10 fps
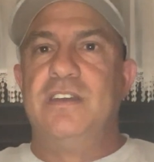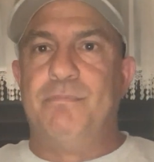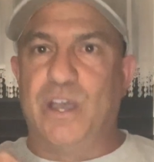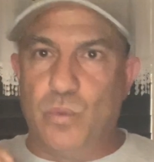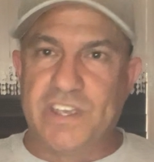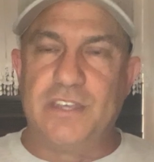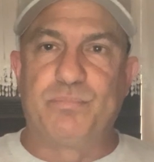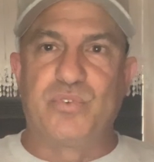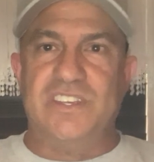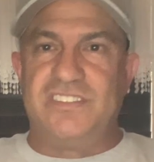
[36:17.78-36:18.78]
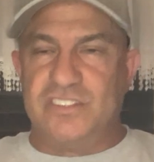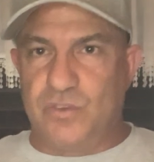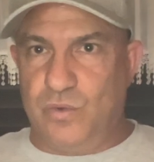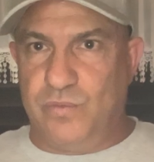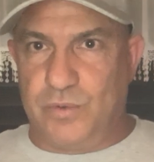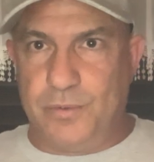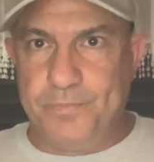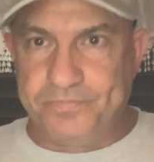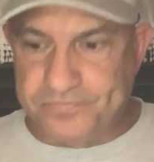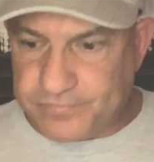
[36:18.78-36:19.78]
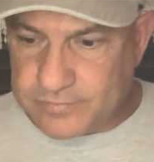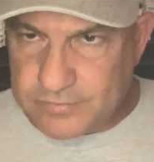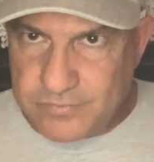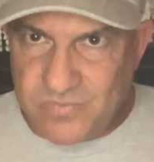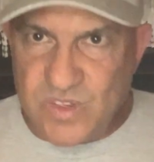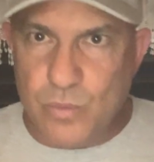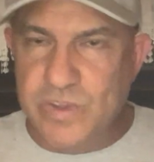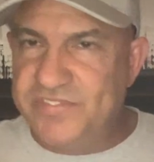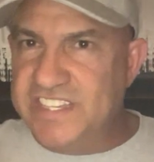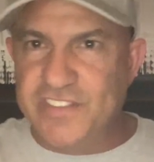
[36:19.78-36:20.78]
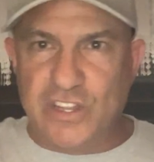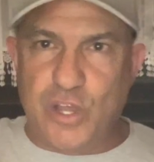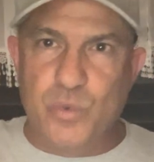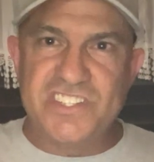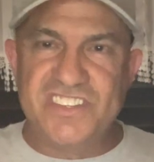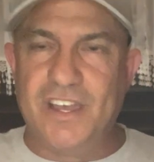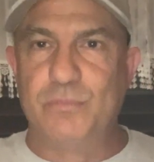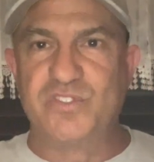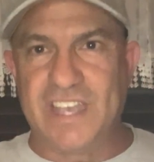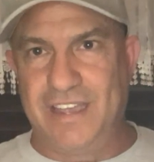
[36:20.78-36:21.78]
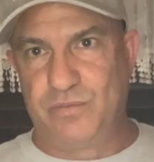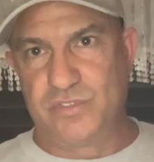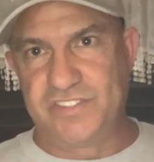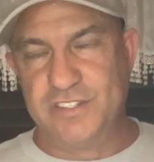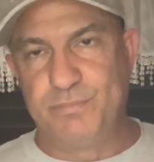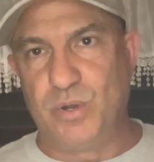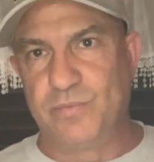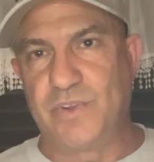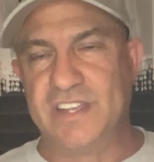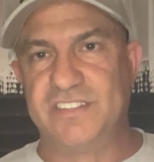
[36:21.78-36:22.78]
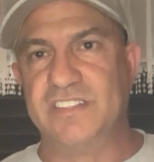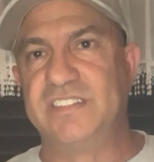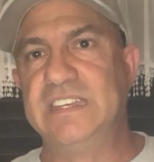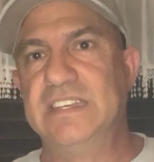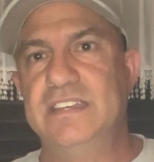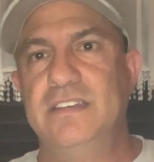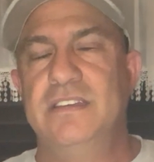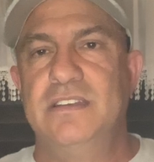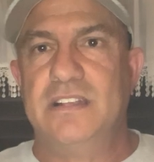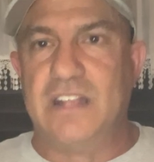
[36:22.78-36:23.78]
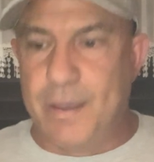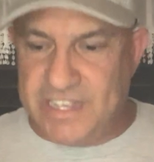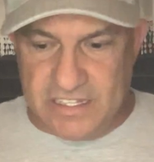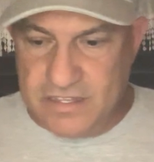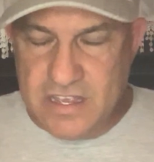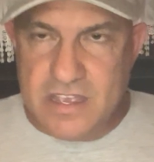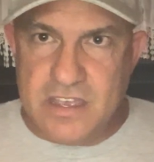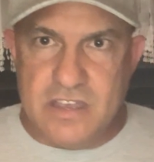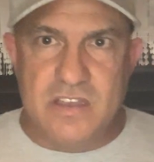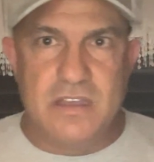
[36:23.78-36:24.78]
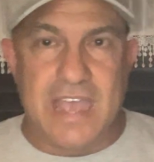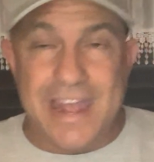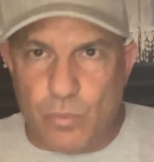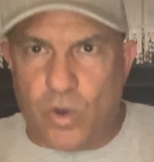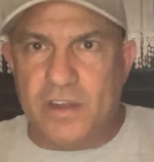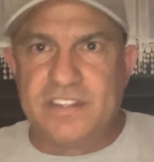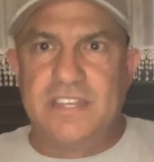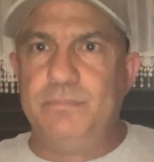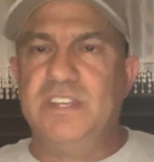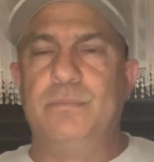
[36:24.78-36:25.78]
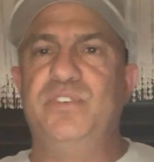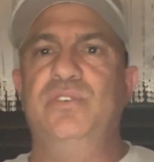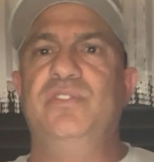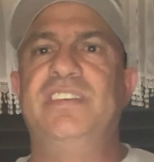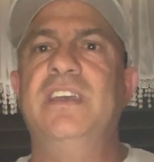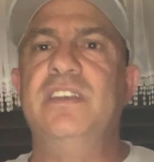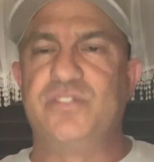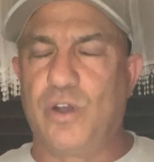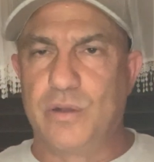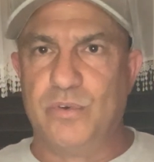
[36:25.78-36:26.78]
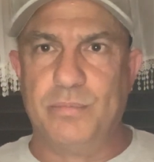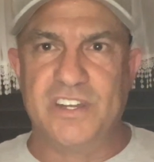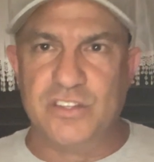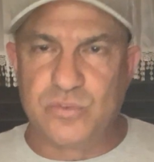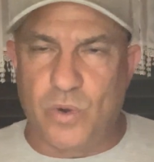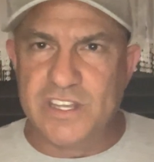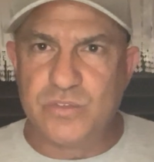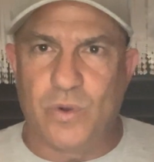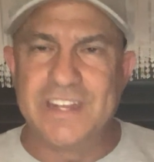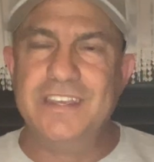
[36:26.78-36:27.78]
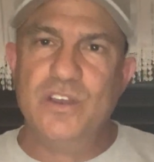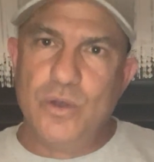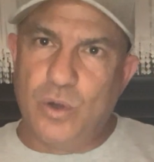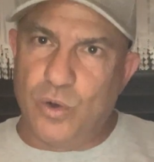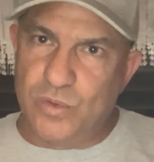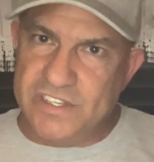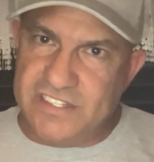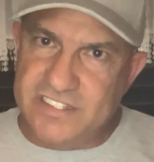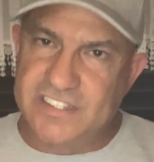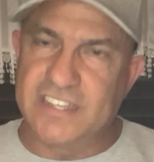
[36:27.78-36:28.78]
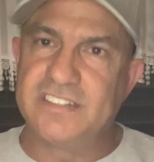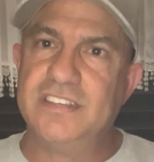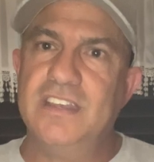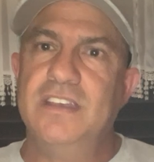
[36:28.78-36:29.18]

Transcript: by wicked priests is over. We've seen the lowest numbers ever since Pope Francis. I mean, one kid being abused is horrible, but in 2020, only 6